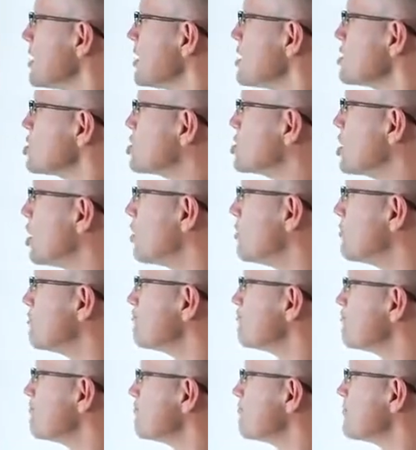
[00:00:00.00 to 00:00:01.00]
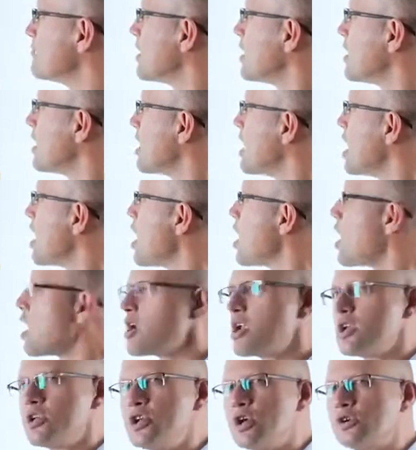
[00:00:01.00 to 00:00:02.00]
So,
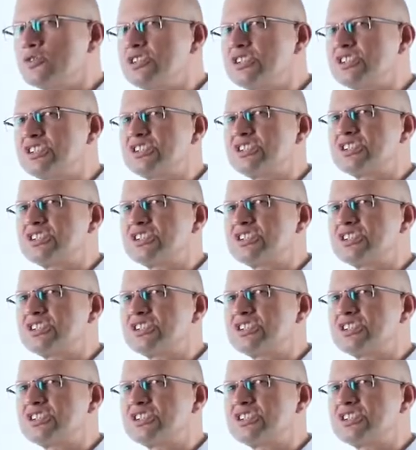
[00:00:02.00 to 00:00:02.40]
notice